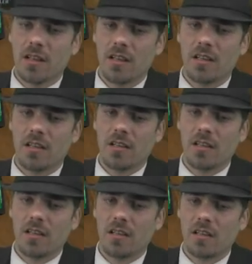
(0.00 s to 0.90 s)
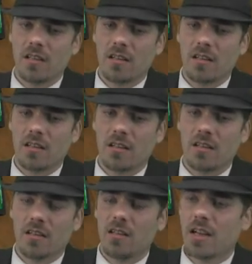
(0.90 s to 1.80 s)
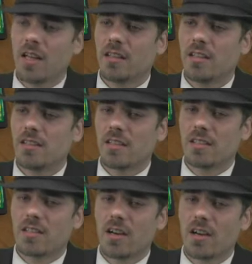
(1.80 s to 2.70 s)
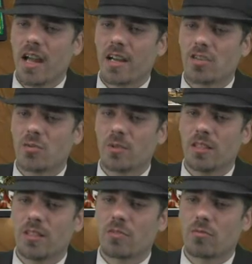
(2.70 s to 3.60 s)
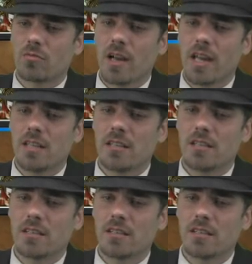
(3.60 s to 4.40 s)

Hey. All right, these things are actually great.